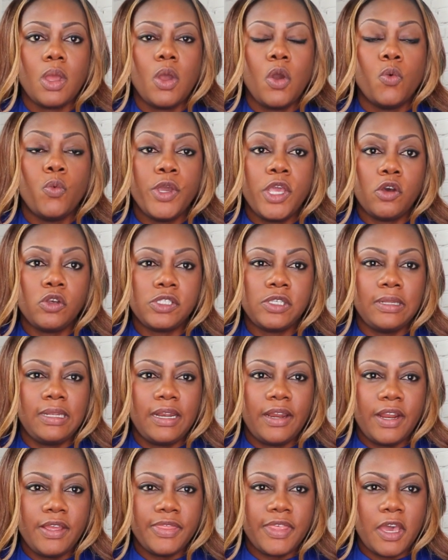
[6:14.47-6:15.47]
We also
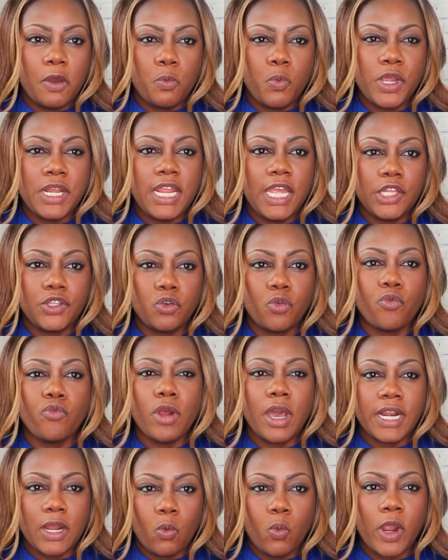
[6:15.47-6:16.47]
learned that we need to
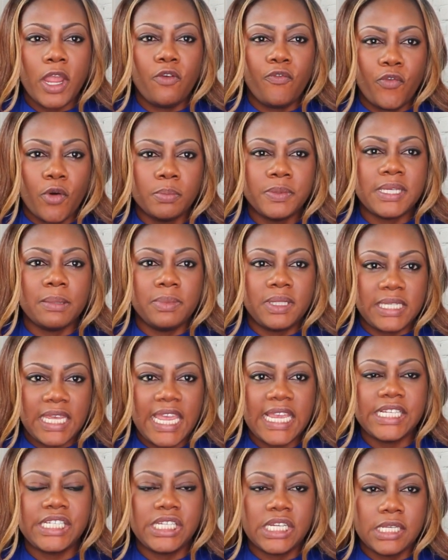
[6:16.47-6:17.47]
run away from
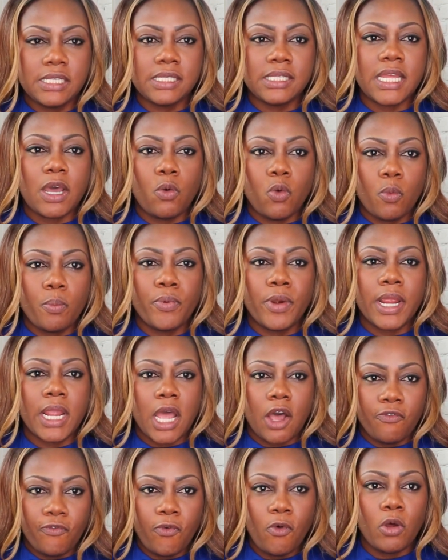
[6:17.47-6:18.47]
temptations that will bring
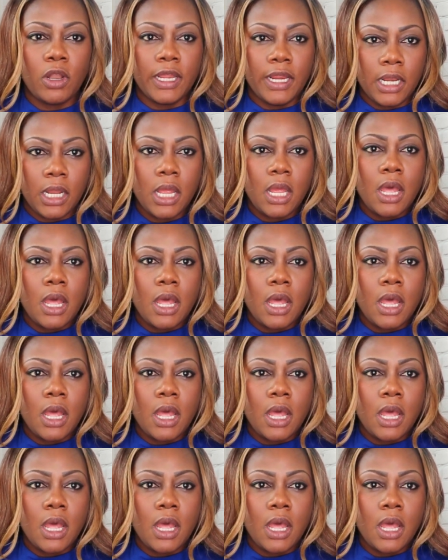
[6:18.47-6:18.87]
our falling.